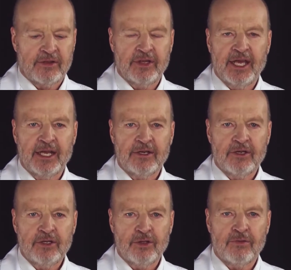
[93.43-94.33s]
then
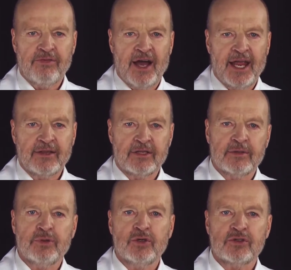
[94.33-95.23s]
you'll find that
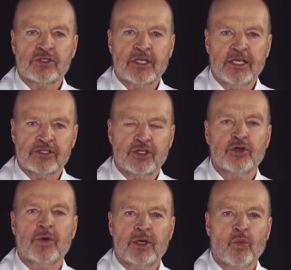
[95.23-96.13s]
the boost is
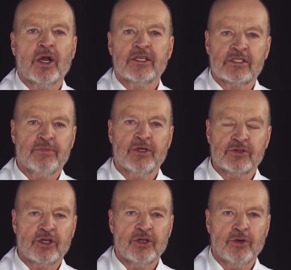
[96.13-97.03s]
doing what it's
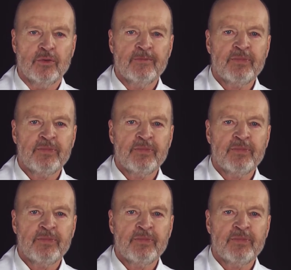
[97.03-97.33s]
supposed to do.